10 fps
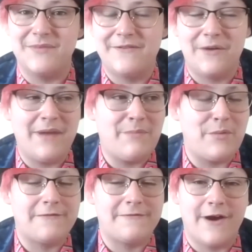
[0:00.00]
We've got
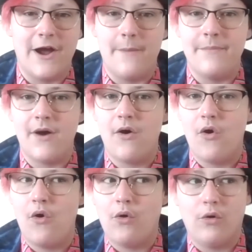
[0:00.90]
people from
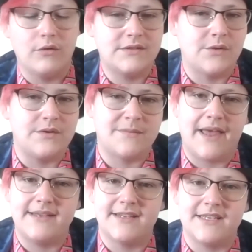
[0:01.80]
all sorts of
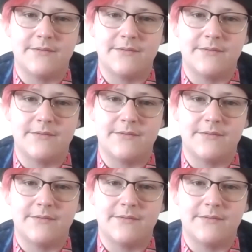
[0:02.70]
places.